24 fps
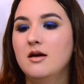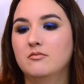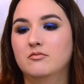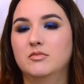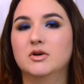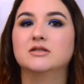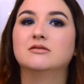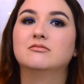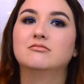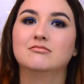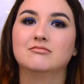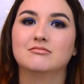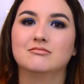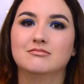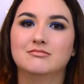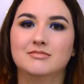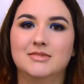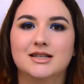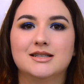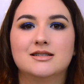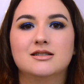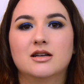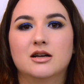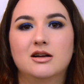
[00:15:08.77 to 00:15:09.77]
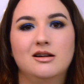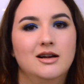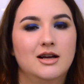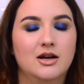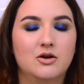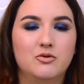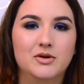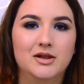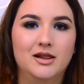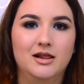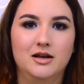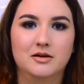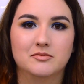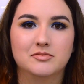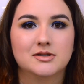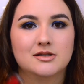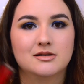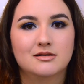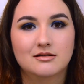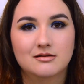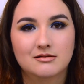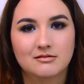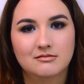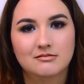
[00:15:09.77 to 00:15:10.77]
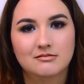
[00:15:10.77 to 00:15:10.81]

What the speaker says: but it's like liquid lips.